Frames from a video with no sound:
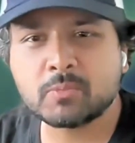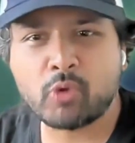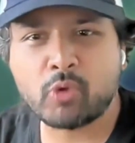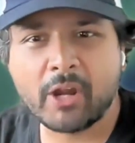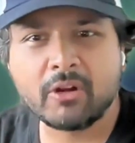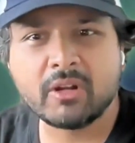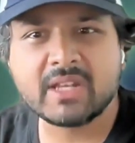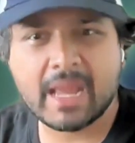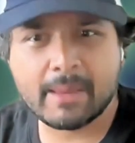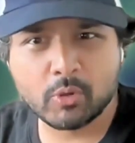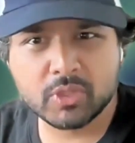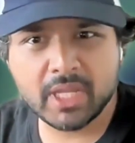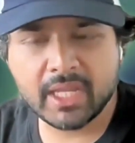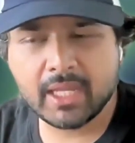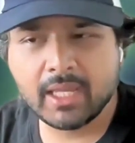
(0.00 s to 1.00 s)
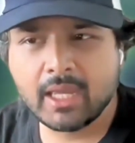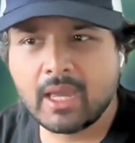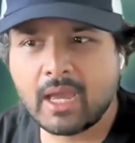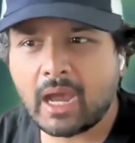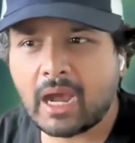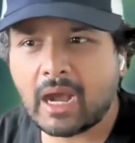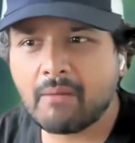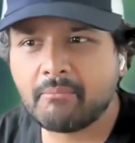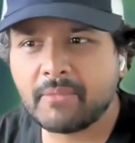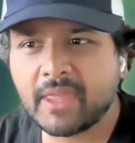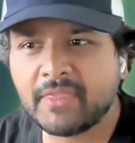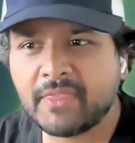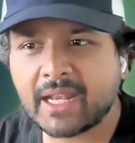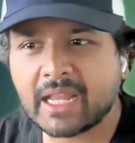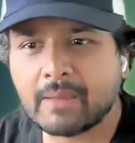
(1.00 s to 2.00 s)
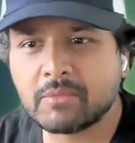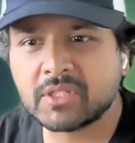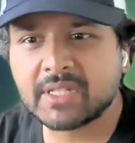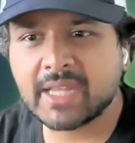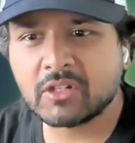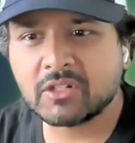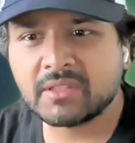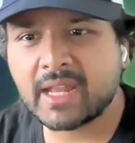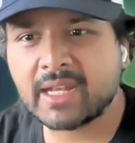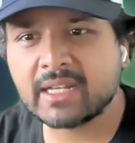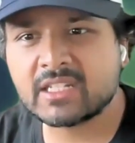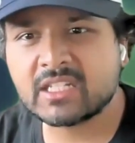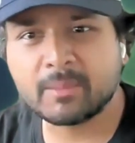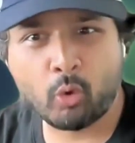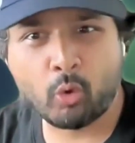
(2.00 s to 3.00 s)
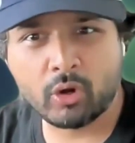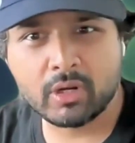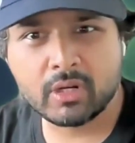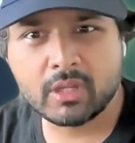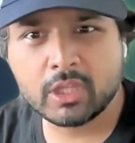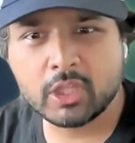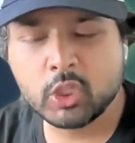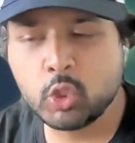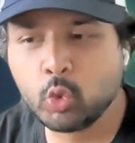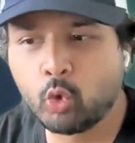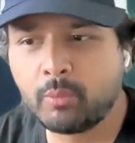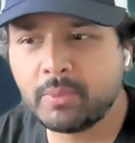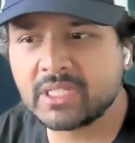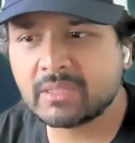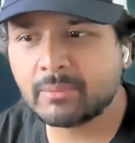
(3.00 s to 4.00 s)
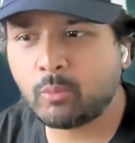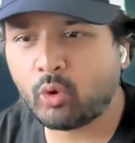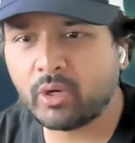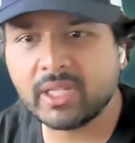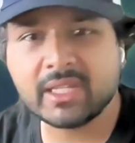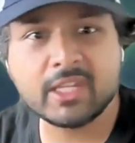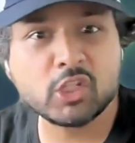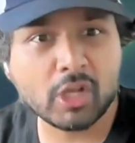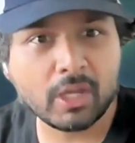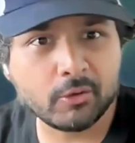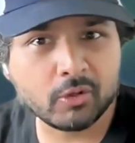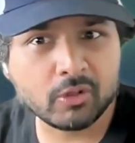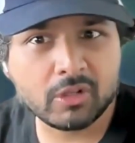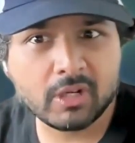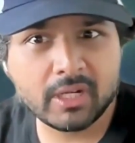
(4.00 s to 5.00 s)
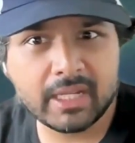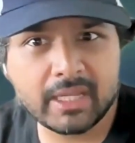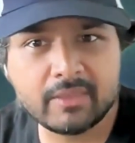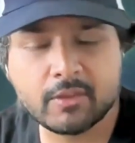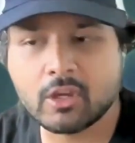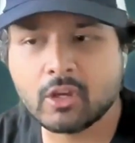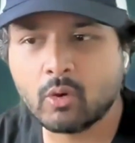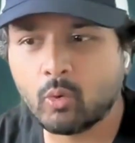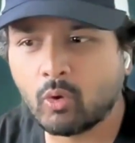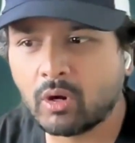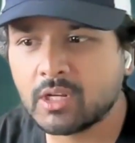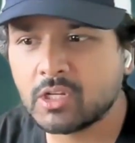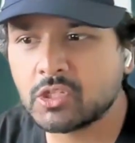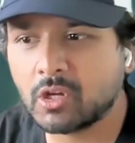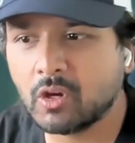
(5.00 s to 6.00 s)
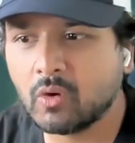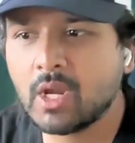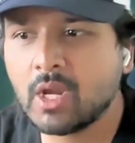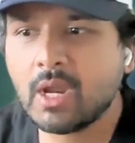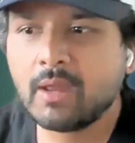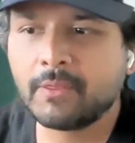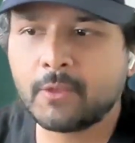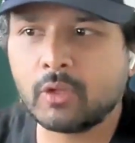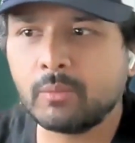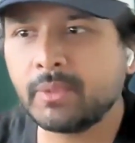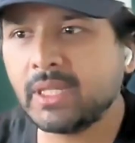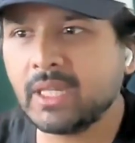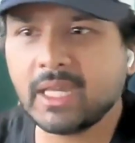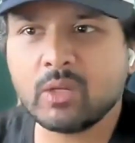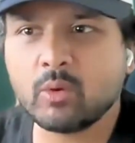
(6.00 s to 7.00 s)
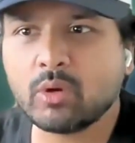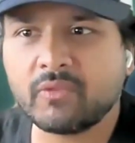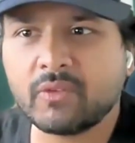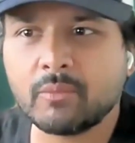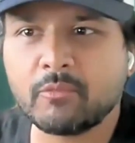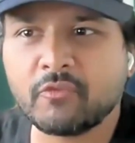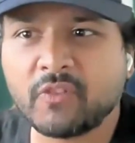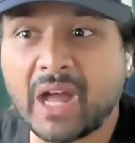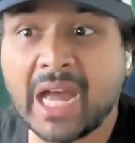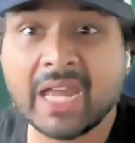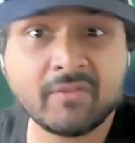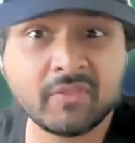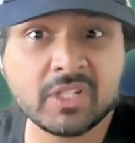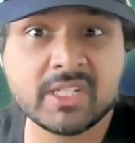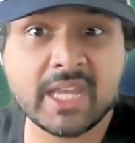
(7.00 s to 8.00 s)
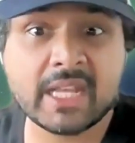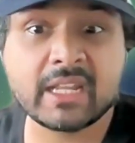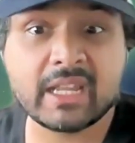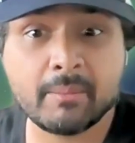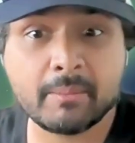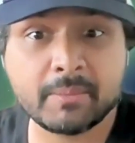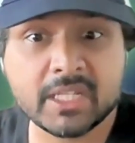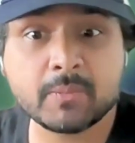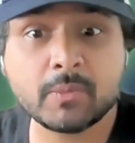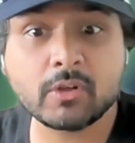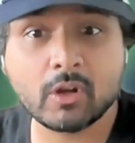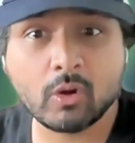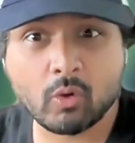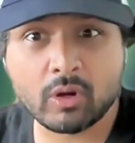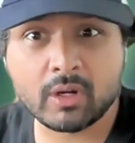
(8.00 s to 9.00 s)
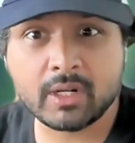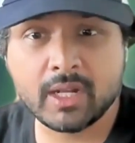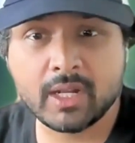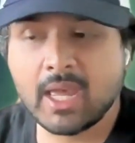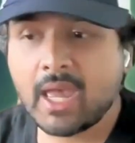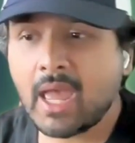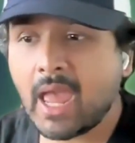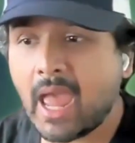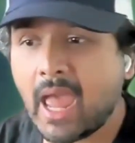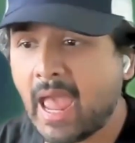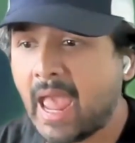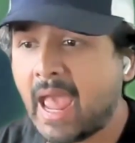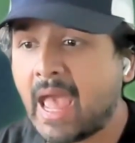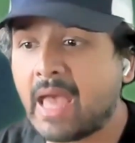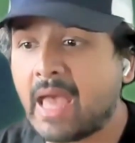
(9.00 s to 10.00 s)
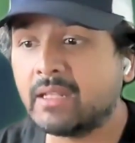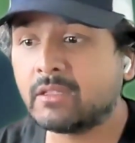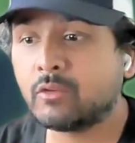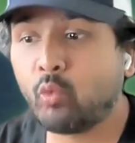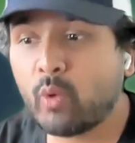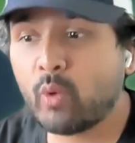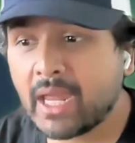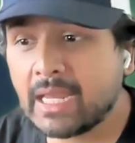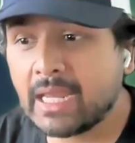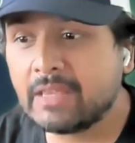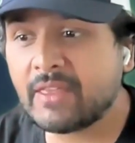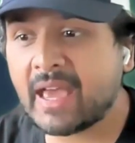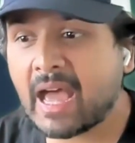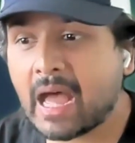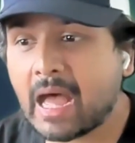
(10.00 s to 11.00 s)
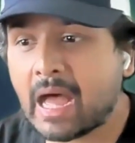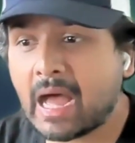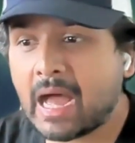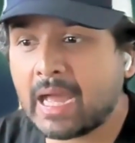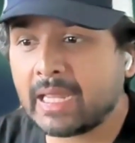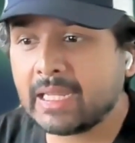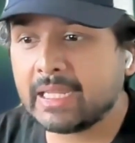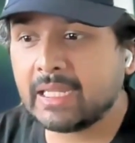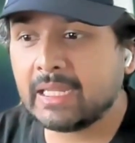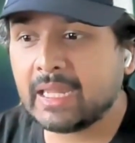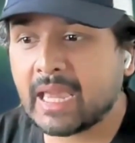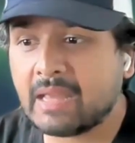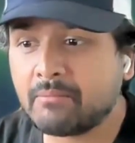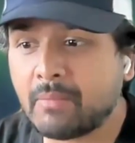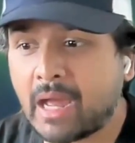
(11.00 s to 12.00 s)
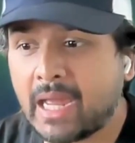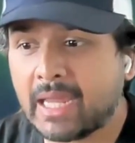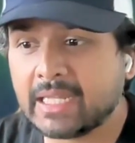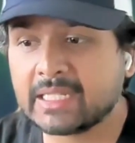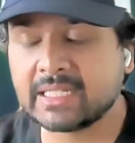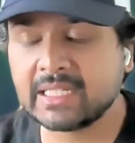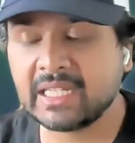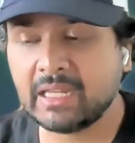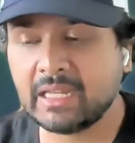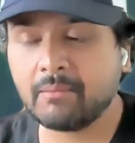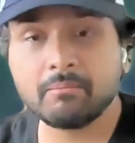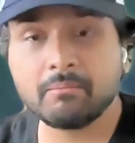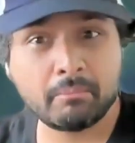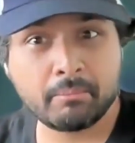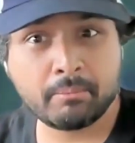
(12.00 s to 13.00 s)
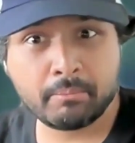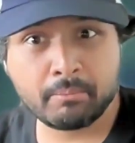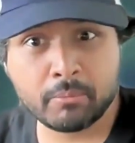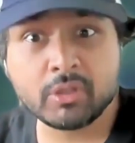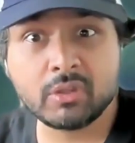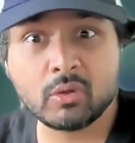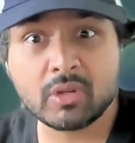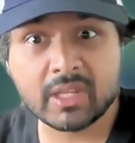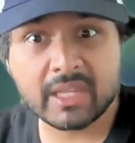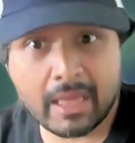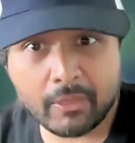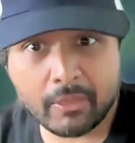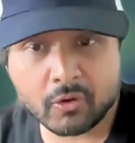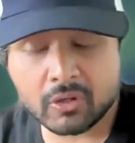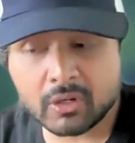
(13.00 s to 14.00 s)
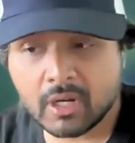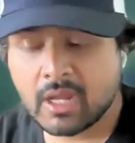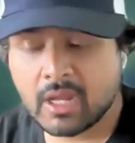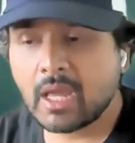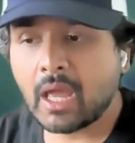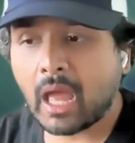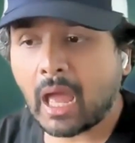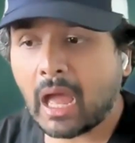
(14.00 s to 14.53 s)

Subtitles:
just prior to demo day. And that comes down to that support. You will be supporting each other in the cohort. So there'll be anywhere from 5 to 10 companies per cohort. And the way that I and my team put you together